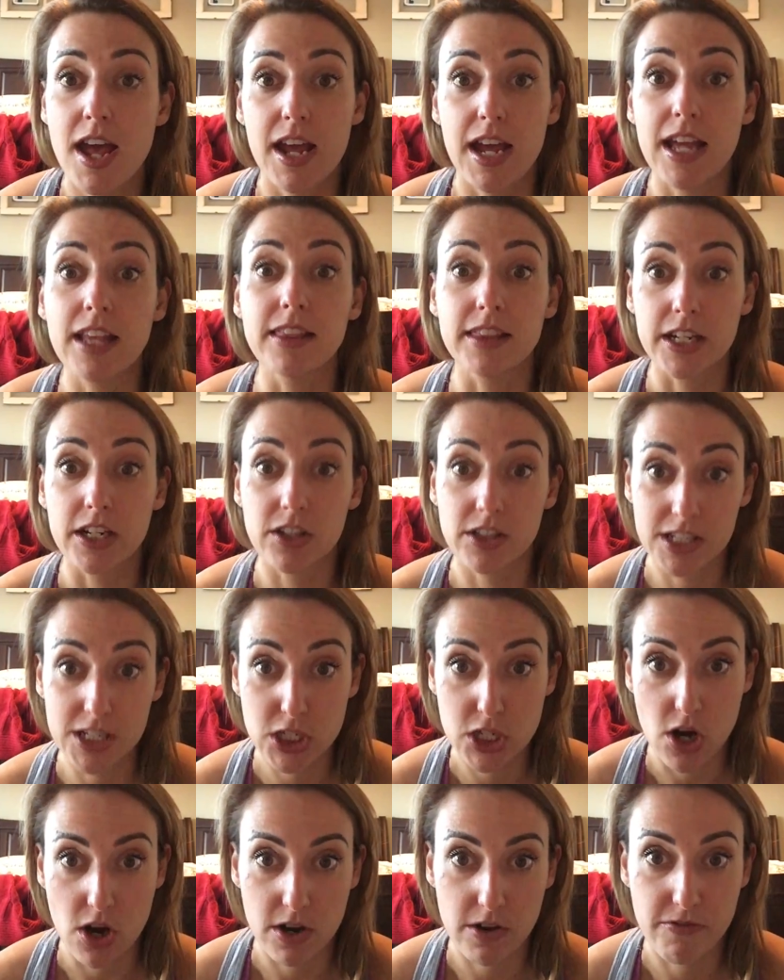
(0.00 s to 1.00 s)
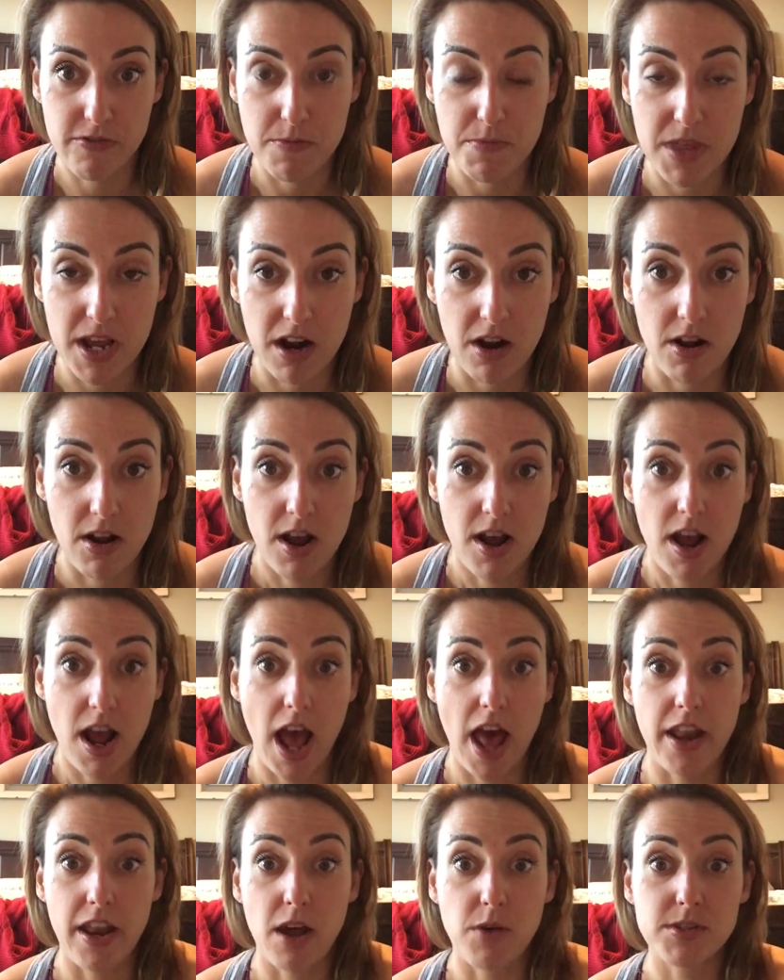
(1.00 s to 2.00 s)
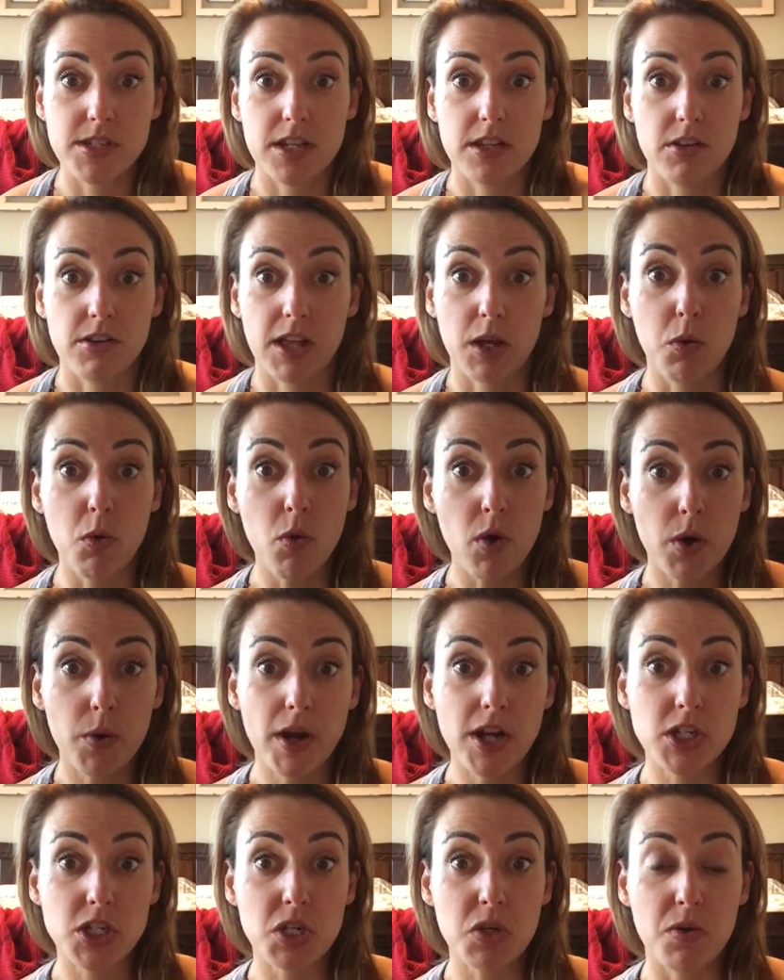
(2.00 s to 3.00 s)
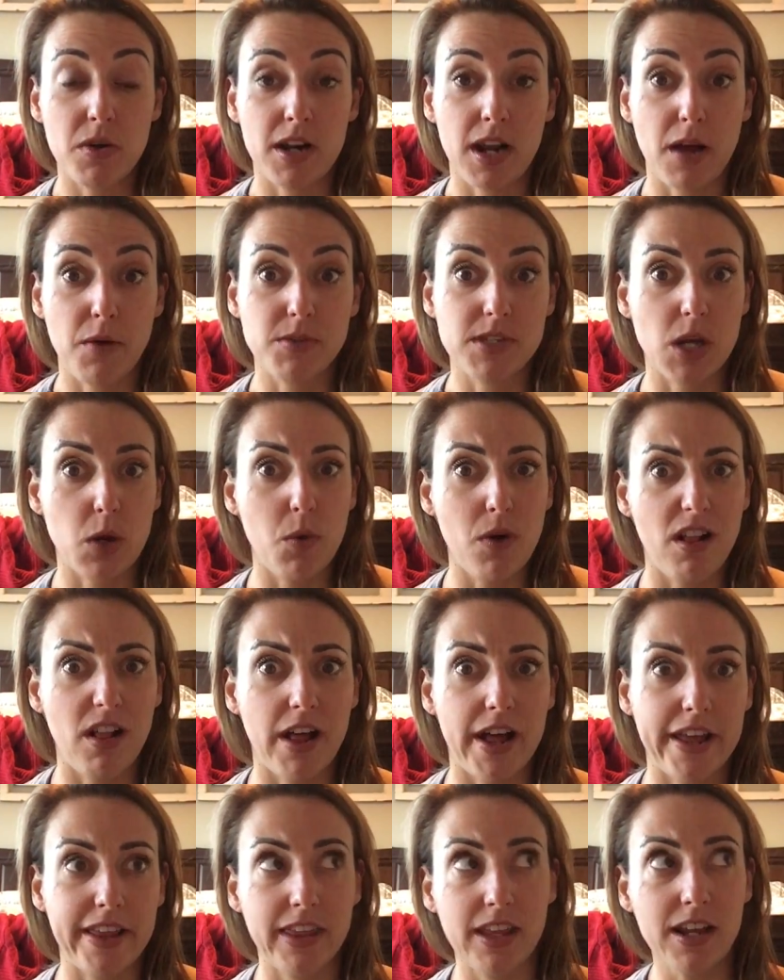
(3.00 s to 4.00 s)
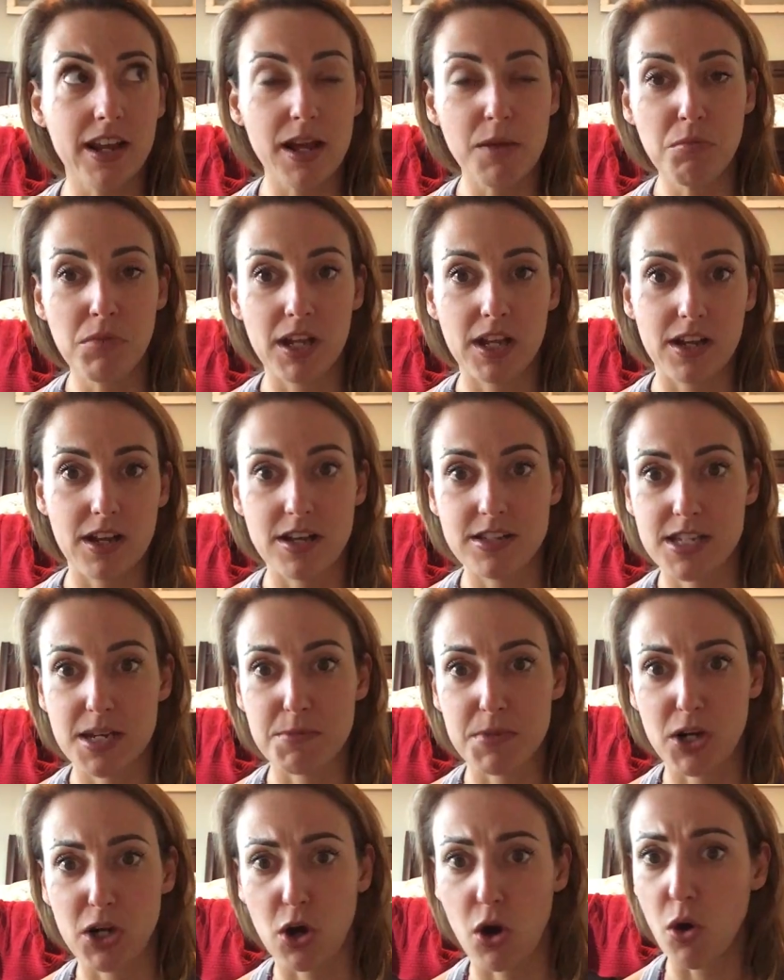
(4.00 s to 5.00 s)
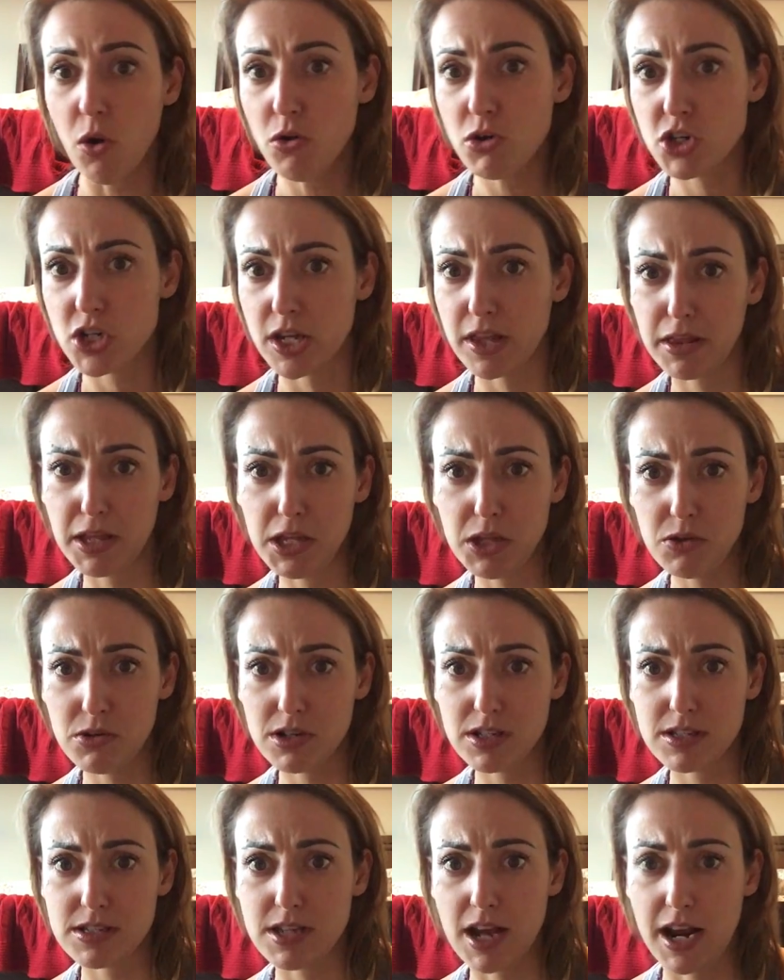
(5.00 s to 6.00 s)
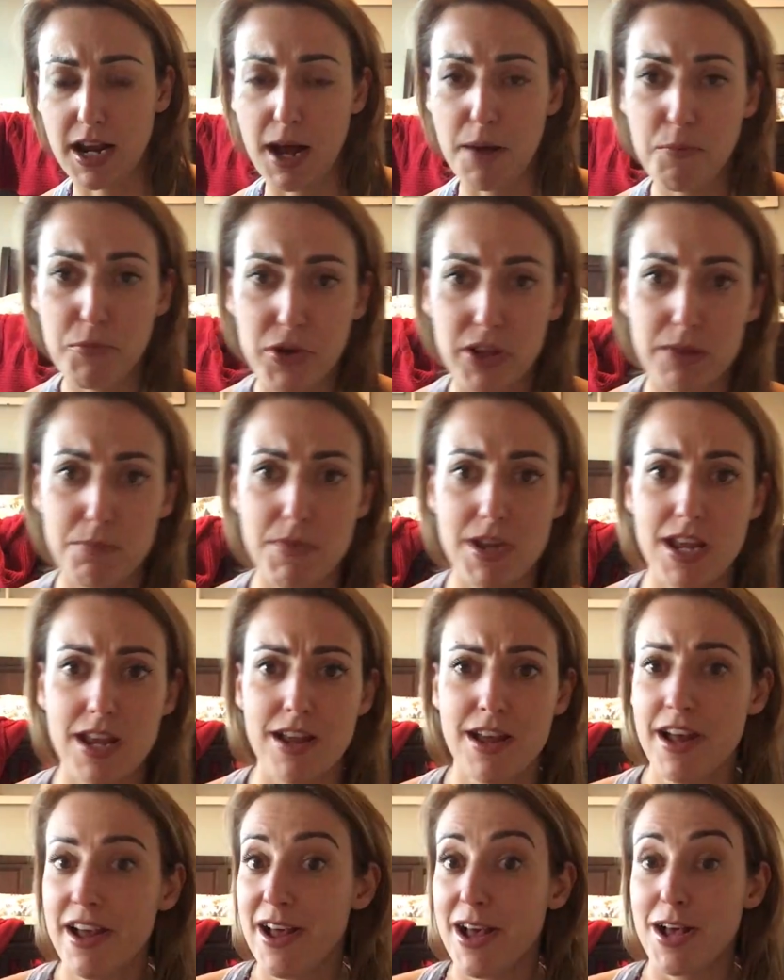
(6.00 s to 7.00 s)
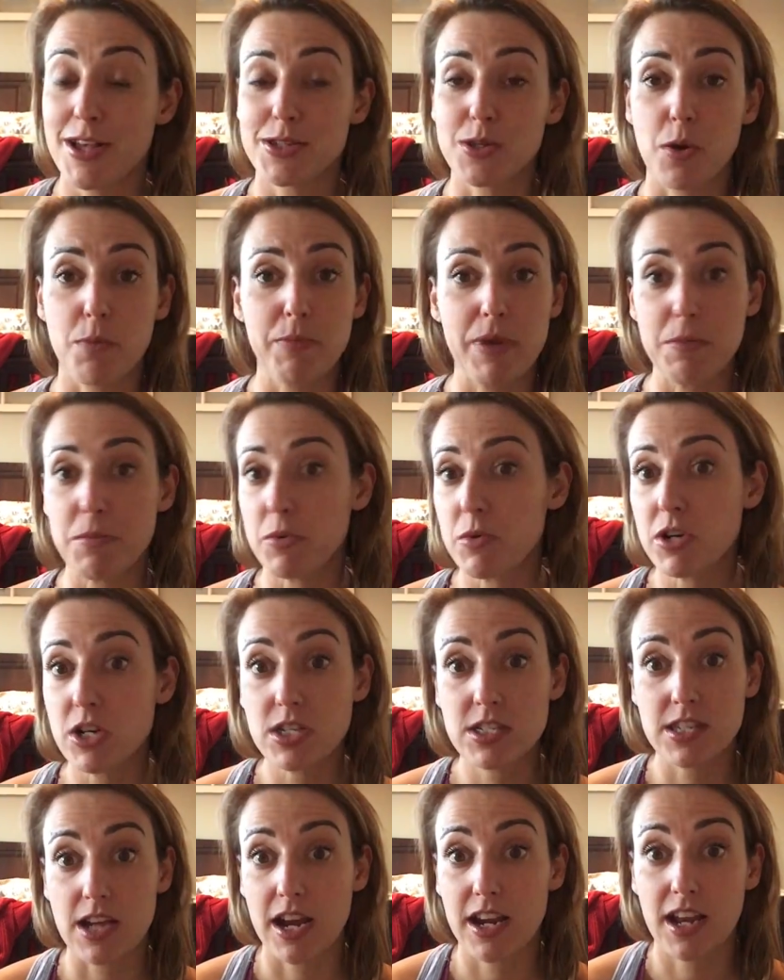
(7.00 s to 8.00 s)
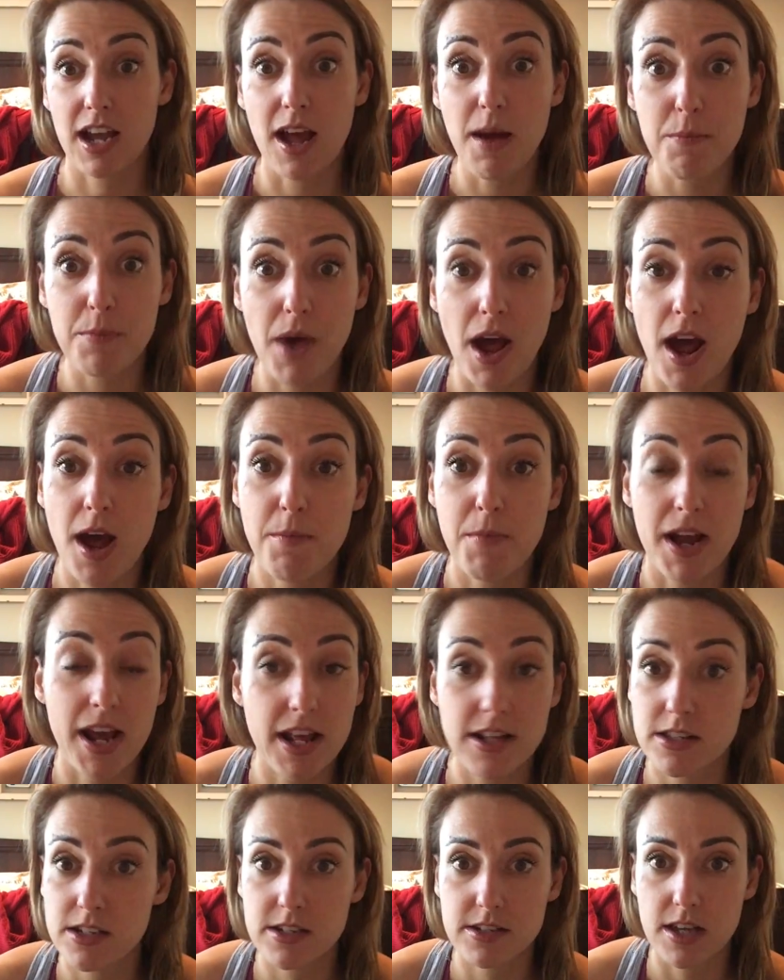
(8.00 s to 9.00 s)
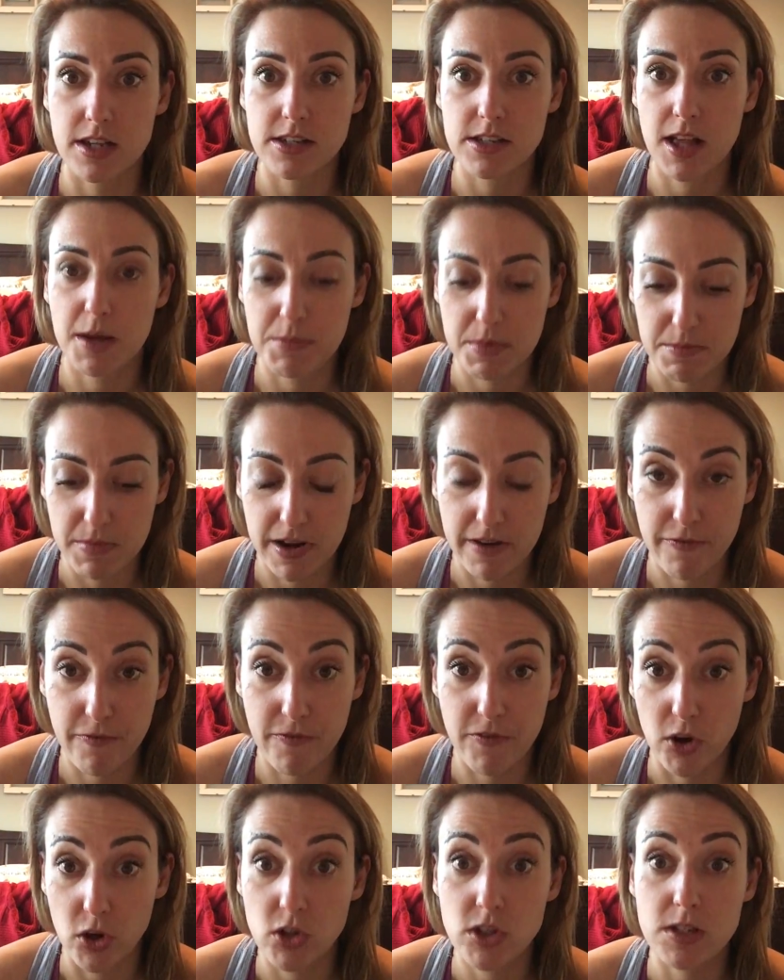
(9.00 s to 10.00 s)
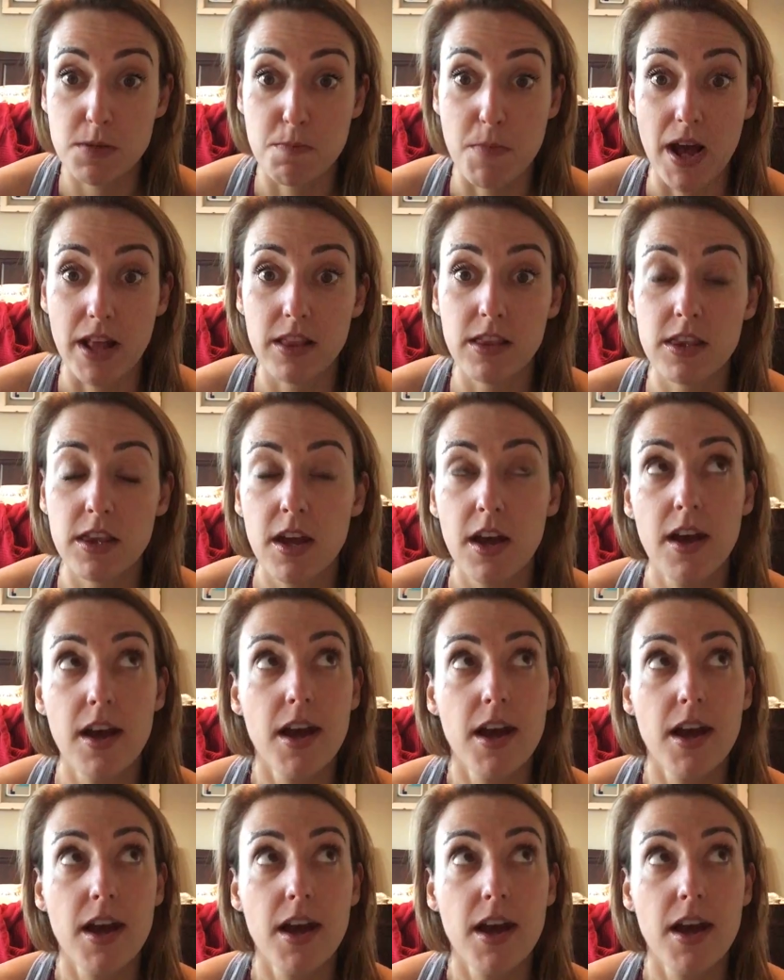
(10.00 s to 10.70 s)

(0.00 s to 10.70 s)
It literally started from there. And they're like, well, what do I do? And I was like, well, I think because I'm a coach, I think you can sign up with me. So people were just signing up. I hit Success Club in my first month.